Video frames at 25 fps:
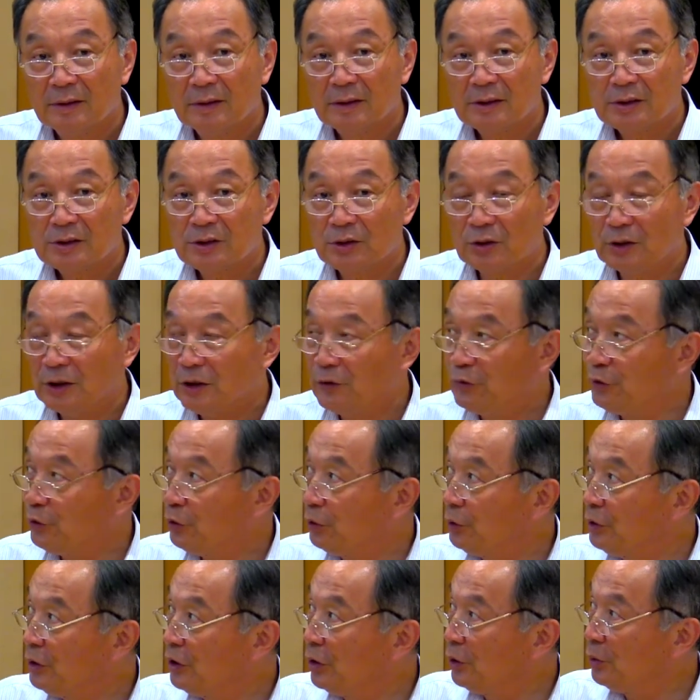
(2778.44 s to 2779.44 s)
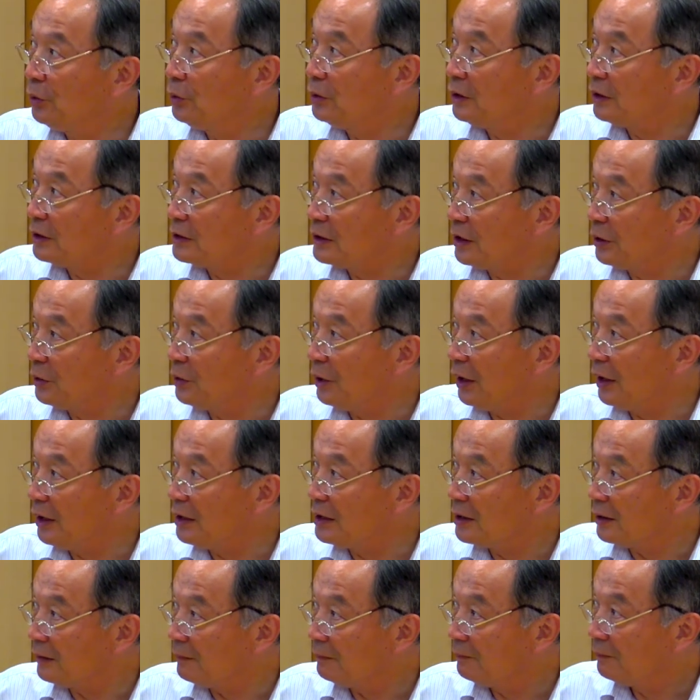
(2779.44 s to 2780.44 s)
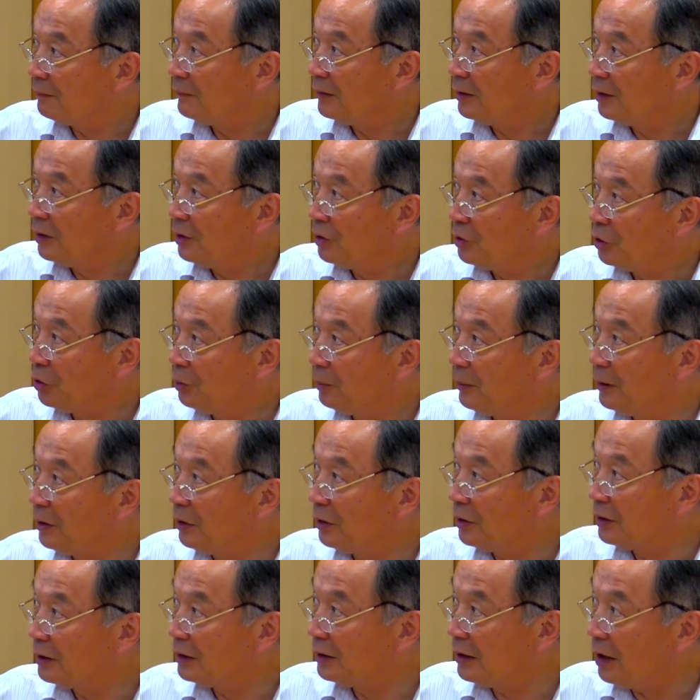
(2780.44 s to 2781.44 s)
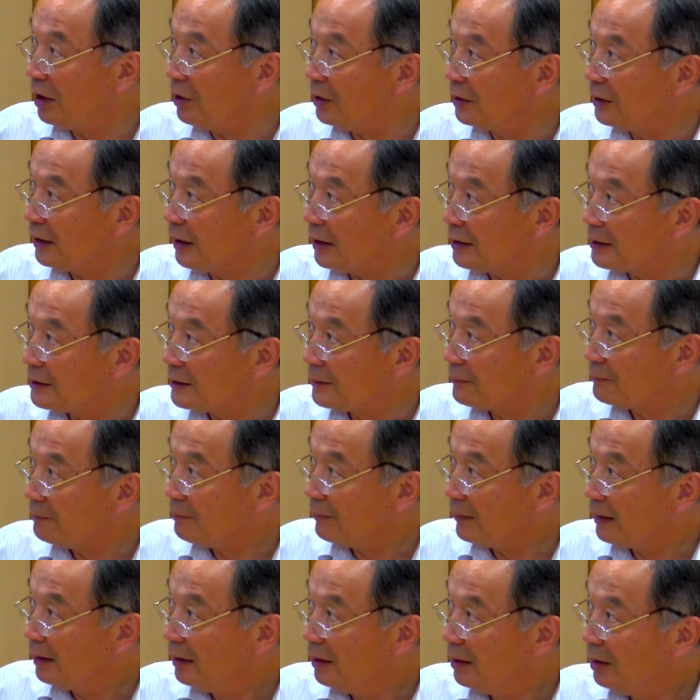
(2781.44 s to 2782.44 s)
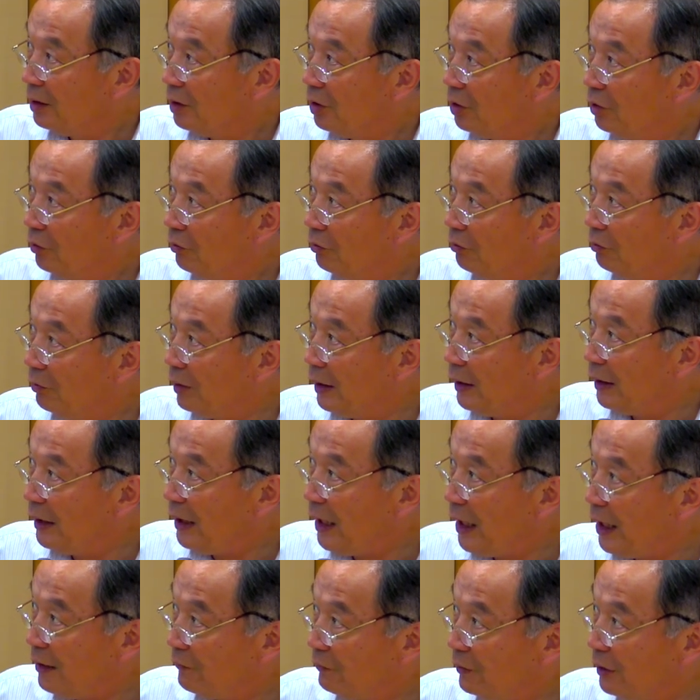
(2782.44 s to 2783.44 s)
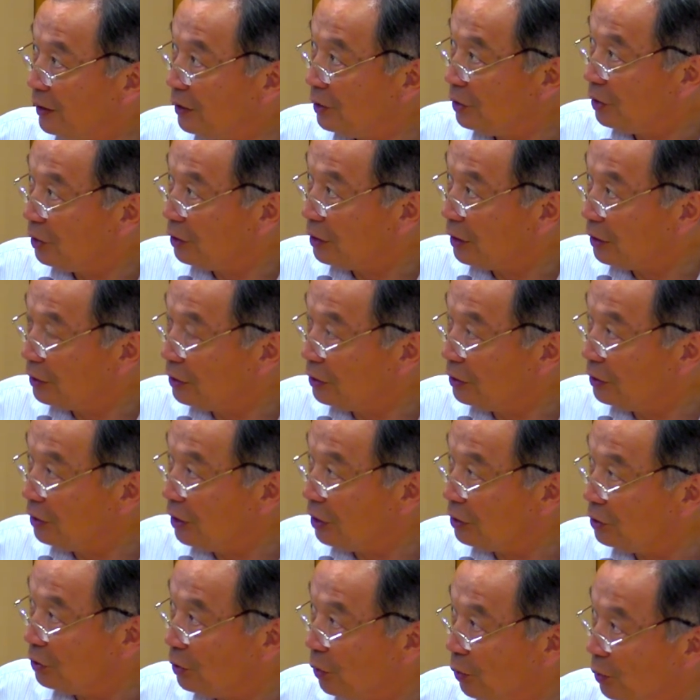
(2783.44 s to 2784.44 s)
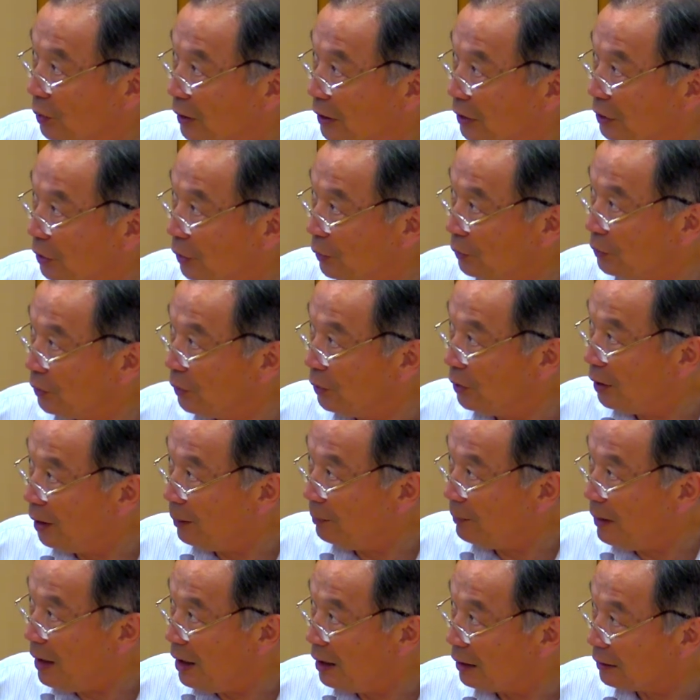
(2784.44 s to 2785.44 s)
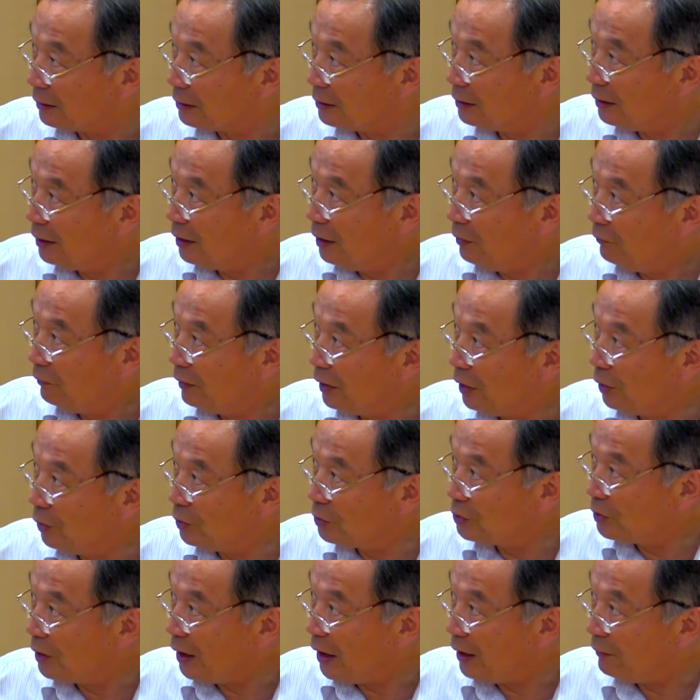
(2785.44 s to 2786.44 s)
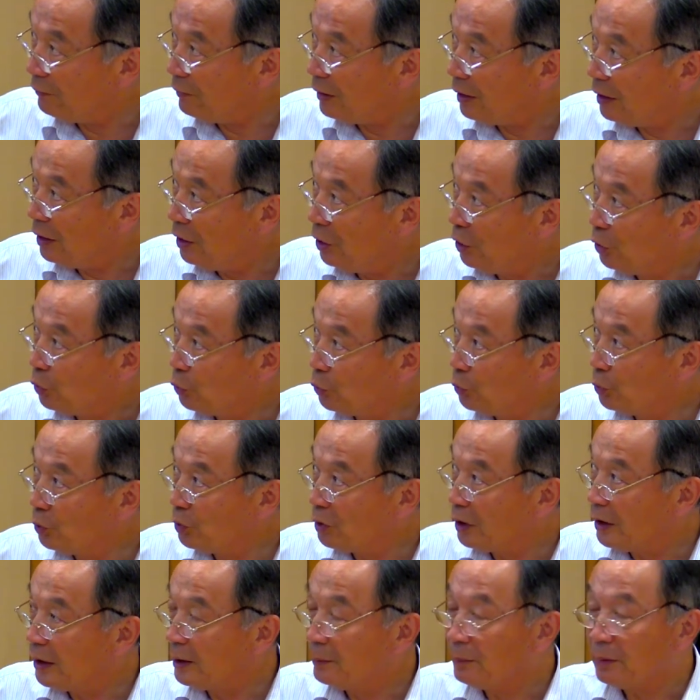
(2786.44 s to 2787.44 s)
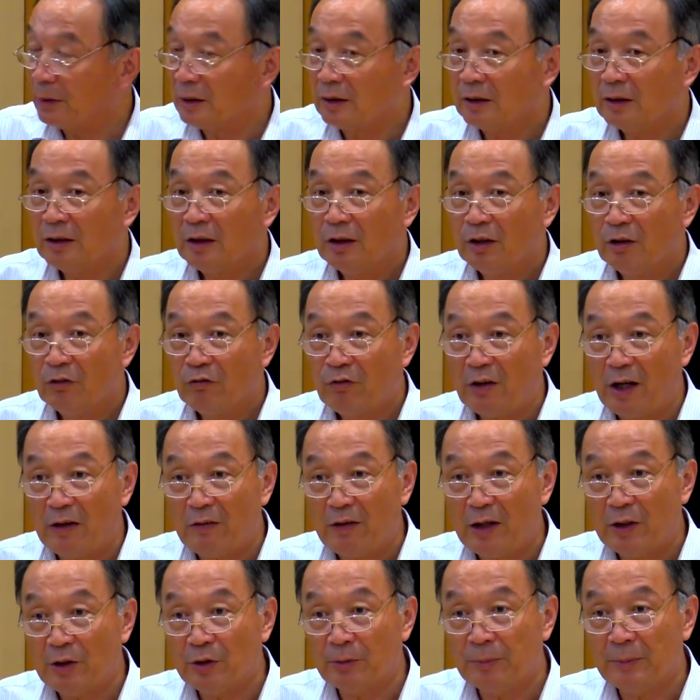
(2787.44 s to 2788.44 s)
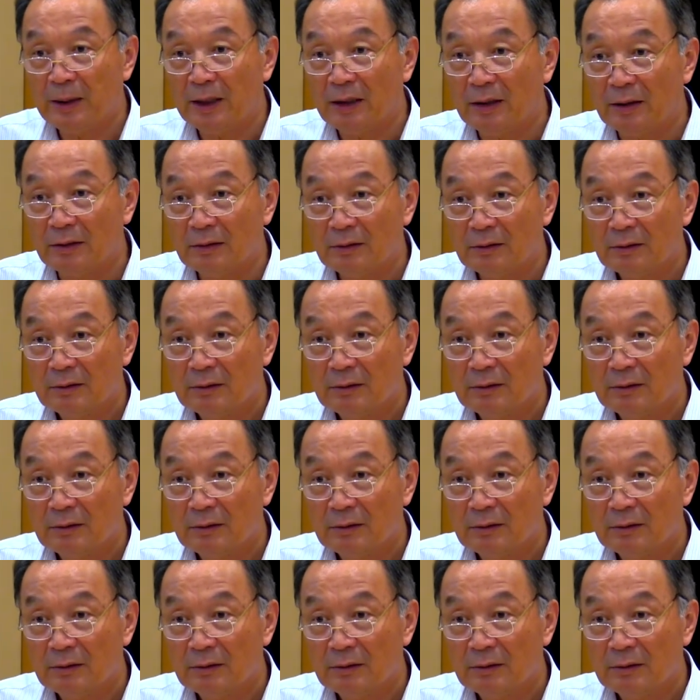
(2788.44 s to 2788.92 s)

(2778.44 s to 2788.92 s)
So if you know the situation, you may know nowadays we have the not only total amount, we also have a rural labor 500 million.